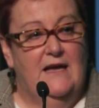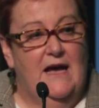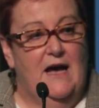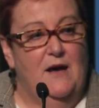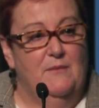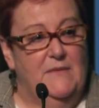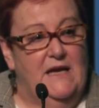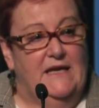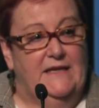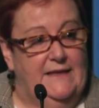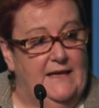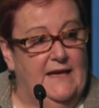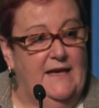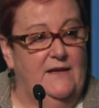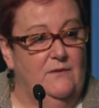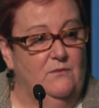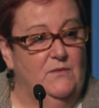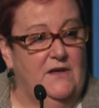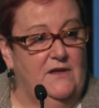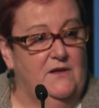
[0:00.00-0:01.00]

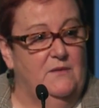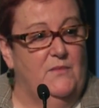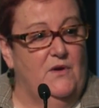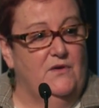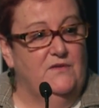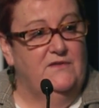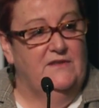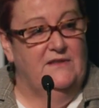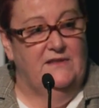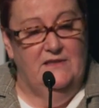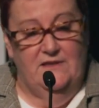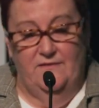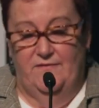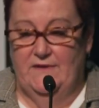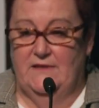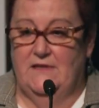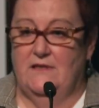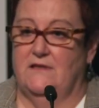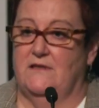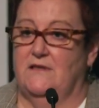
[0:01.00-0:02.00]
Again, one of the most
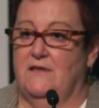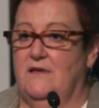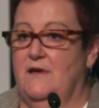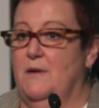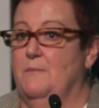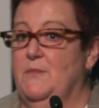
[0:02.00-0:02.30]
significant